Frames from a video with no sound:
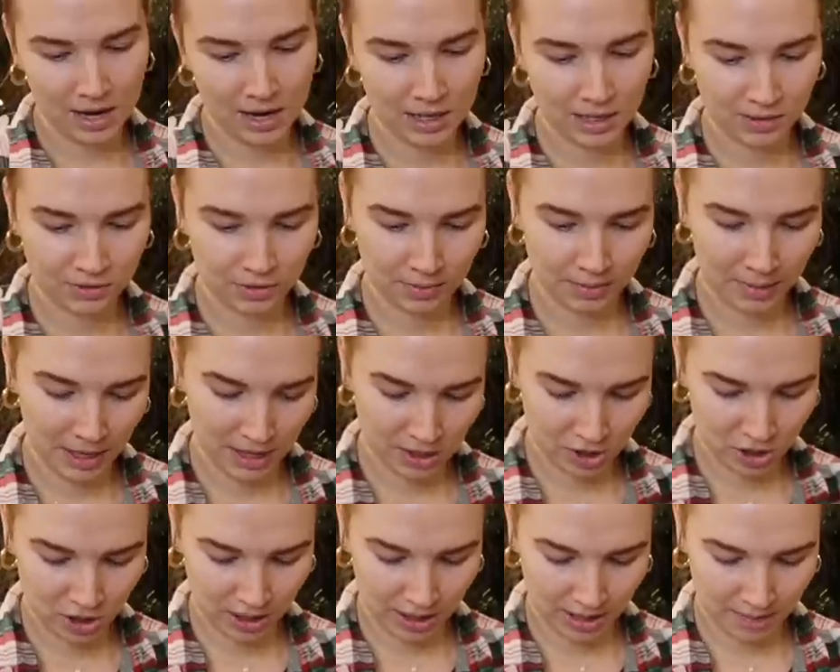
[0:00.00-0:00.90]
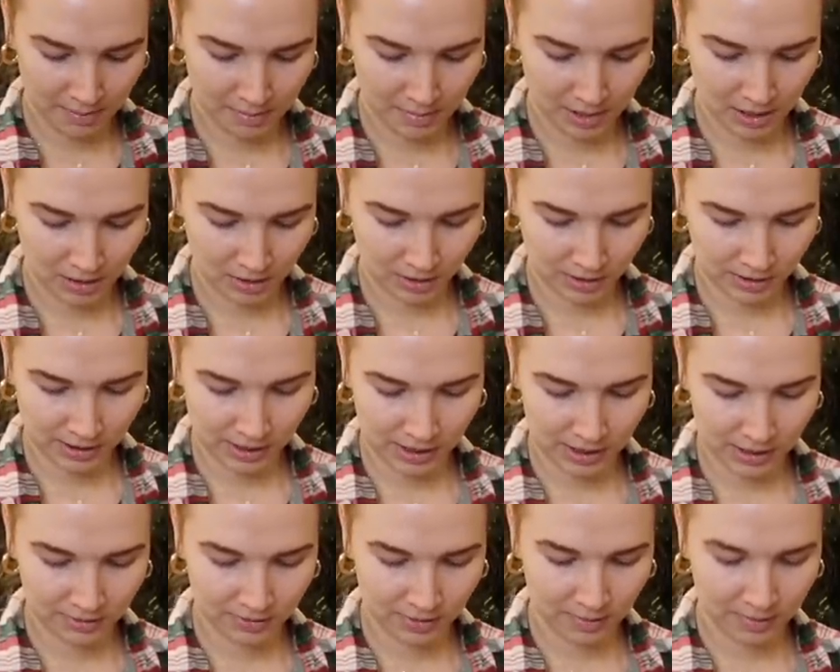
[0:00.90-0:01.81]
It is from H&M, but it looks
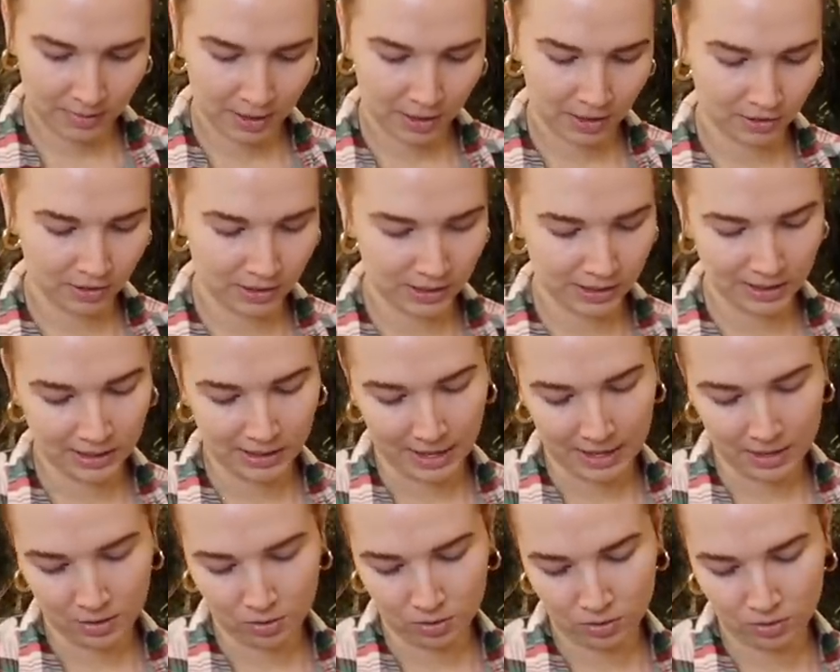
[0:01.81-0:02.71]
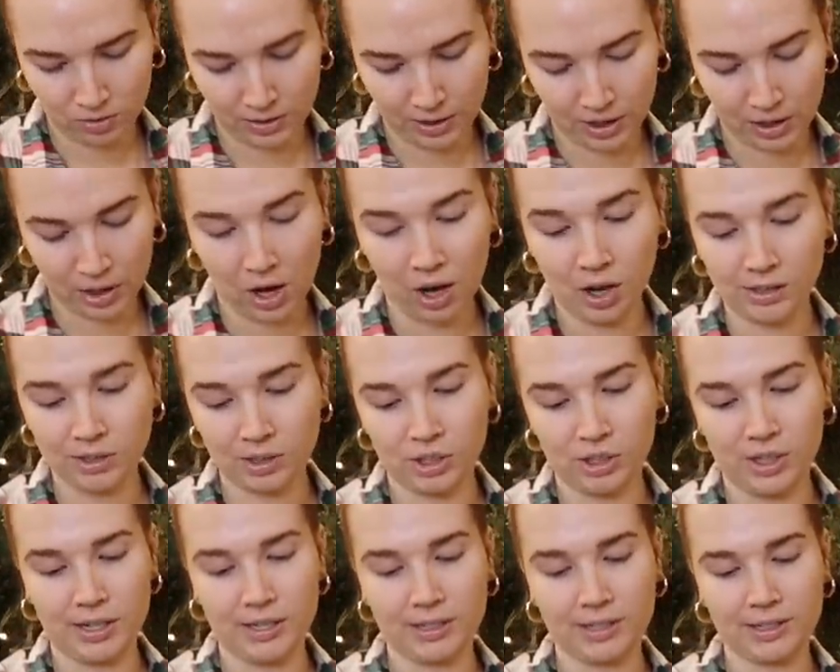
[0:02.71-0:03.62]
like it's from their
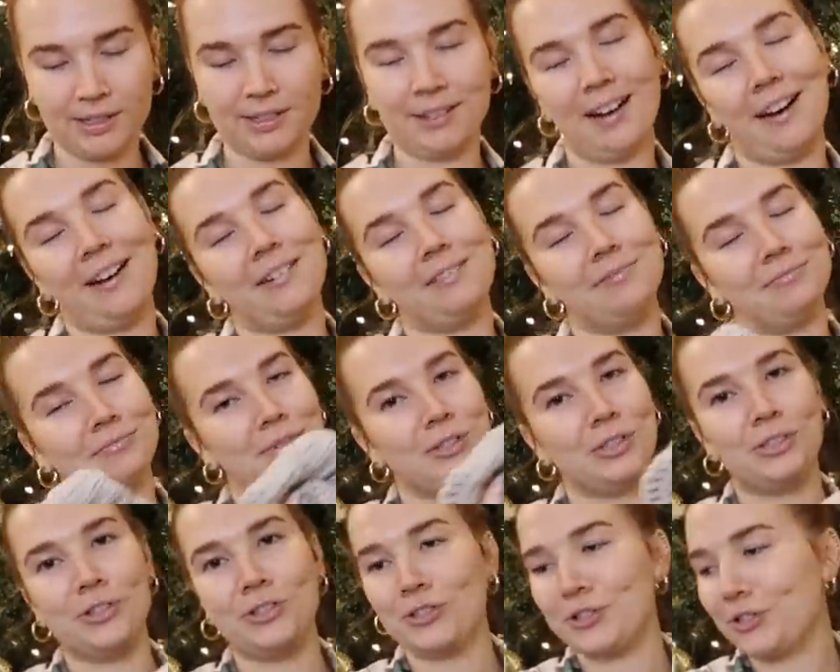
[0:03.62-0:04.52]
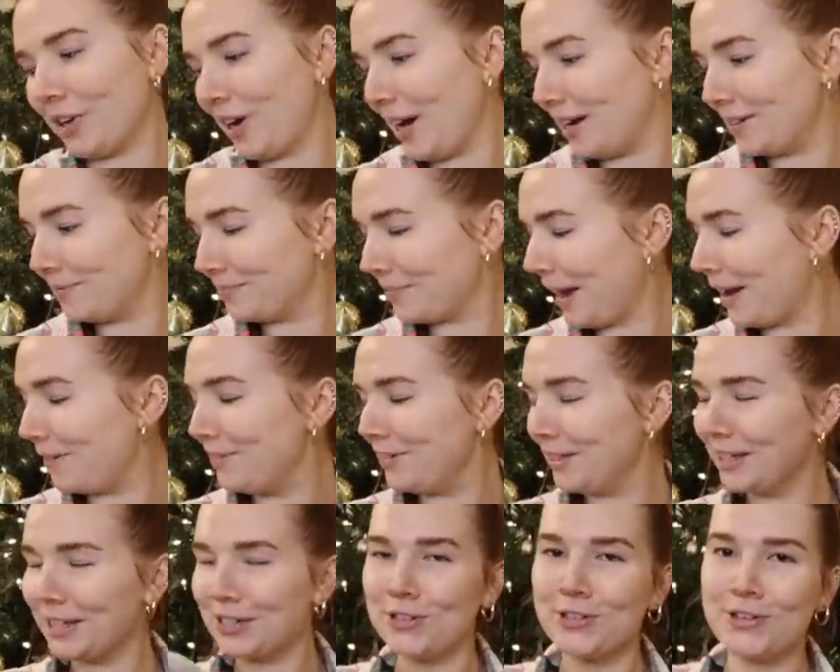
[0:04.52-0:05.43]
conscious line, which is great. I
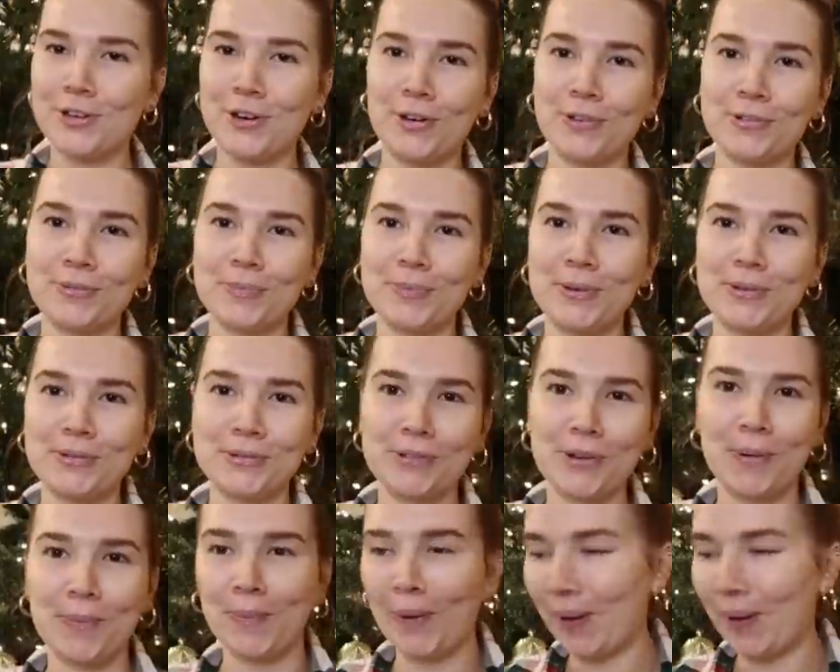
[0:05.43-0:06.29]
feel like she knows me so